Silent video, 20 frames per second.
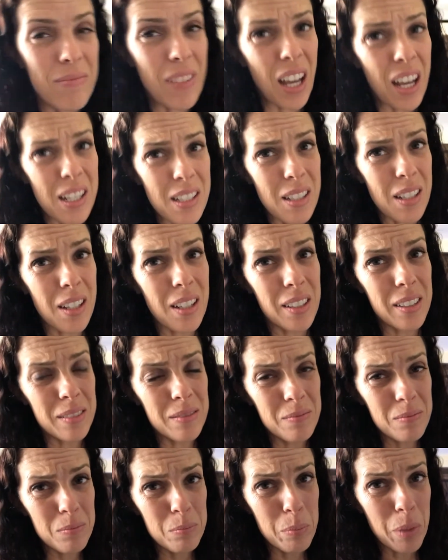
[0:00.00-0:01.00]
has a
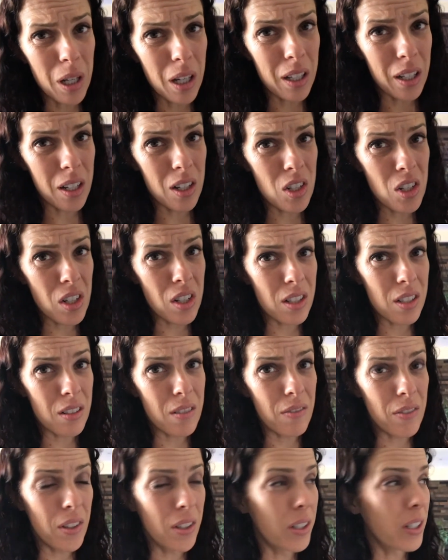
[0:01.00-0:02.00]
bug and she
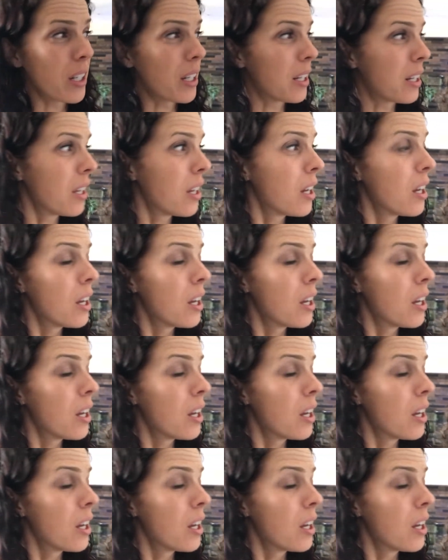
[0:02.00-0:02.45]
doesn't feel good.